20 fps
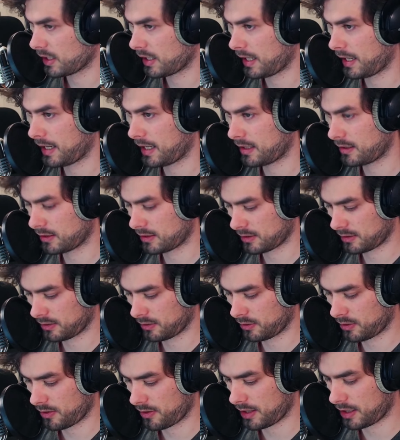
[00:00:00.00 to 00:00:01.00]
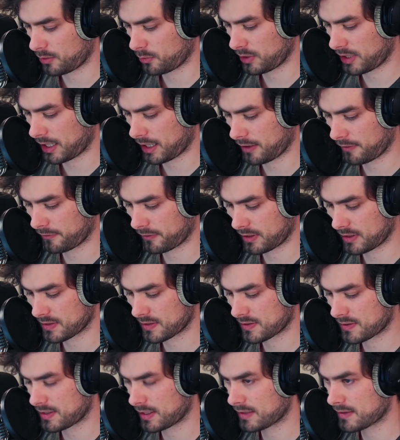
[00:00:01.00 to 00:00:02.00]
and then we have
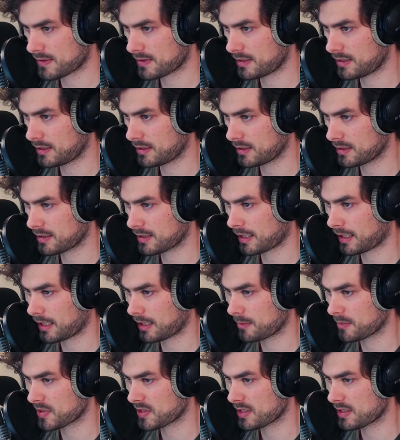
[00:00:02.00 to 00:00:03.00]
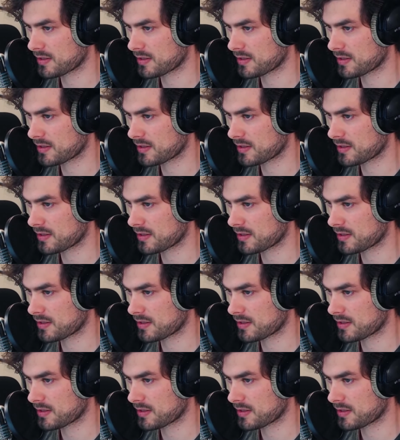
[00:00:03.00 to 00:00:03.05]
16 times